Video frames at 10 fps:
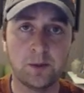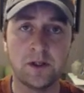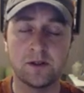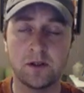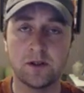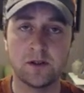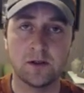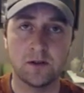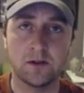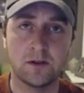and starting
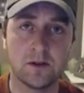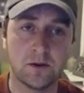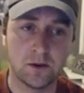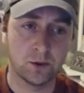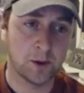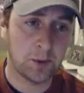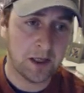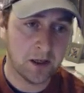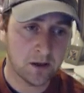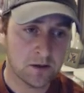to do
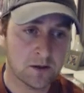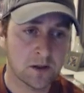repairs.